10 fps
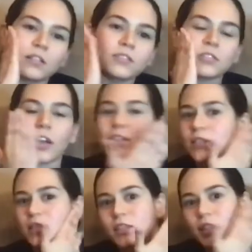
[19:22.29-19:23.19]
tries
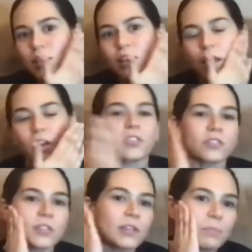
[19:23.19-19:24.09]
to see like are you
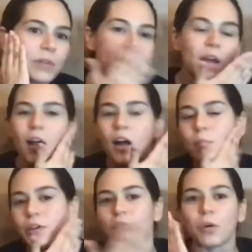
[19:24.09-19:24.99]
sleeping mom
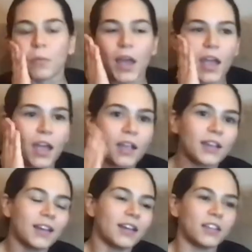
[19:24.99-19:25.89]
are you
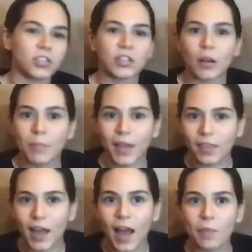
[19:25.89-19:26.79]
awake he'll sit on my
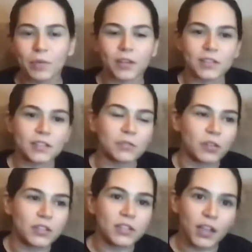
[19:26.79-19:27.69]
lap because he
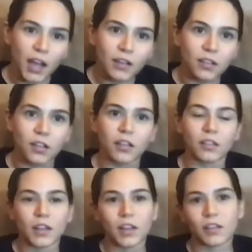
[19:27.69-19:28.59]
wants to
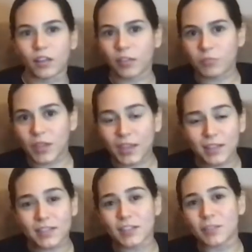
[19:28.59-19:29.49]
cuddle he'll give me
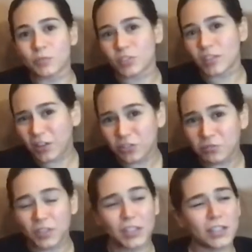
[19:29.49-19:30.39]
kisses which is actually
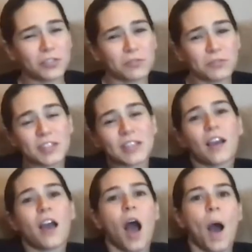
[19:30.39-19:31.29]
really cute
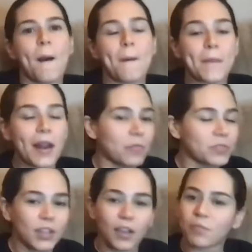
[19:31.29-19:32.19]
um, and i'm
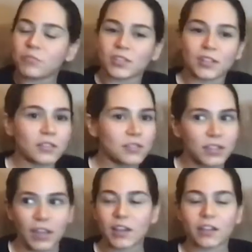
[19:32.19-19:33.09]
just like i'm just gonna
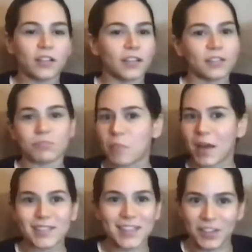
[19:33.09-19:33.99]
stay here and
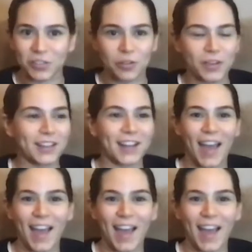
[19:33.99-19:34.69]
meditate through it